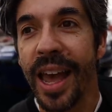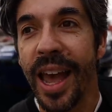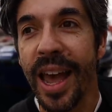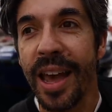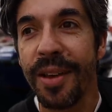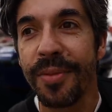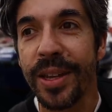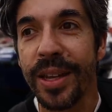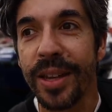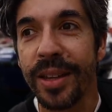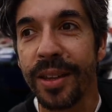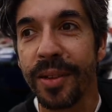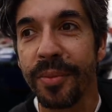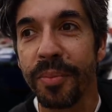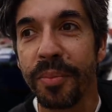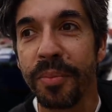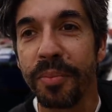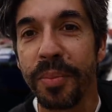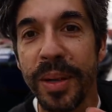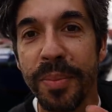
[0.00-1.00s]
having
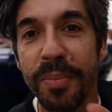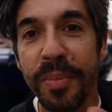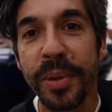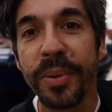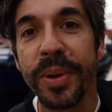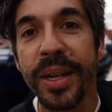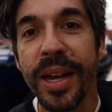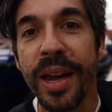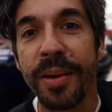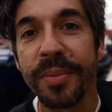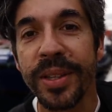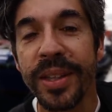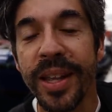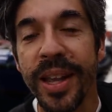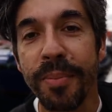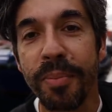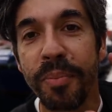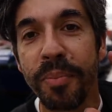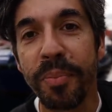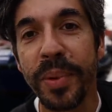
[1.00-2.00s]
been building up to
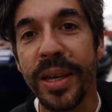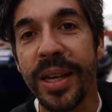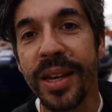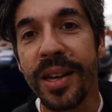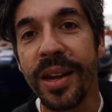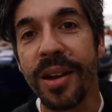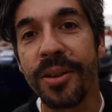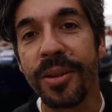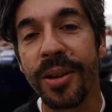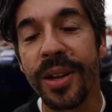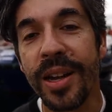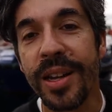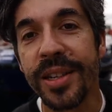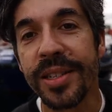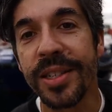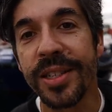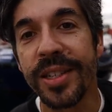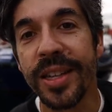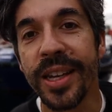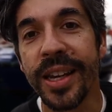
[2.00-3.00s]
that big goal
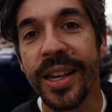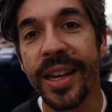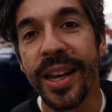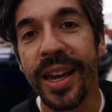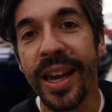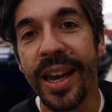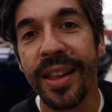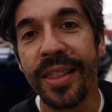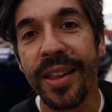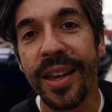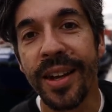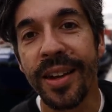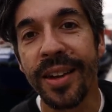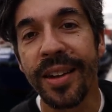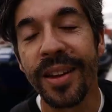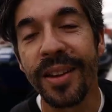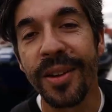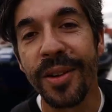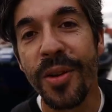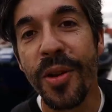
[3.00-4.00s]
last year and then
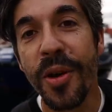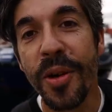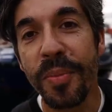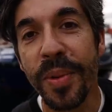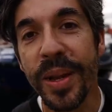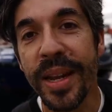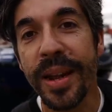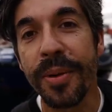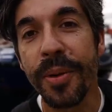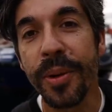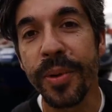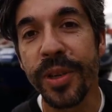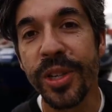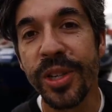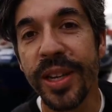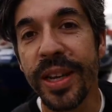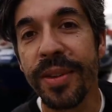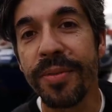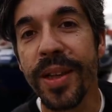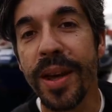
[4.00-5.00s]
not being able to
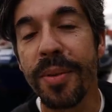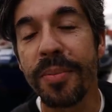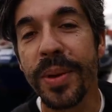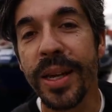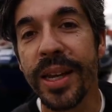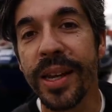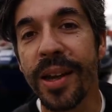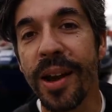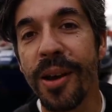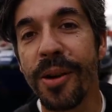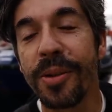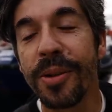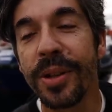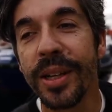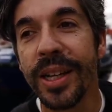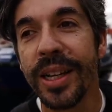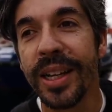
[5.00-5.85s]
achieve that big goal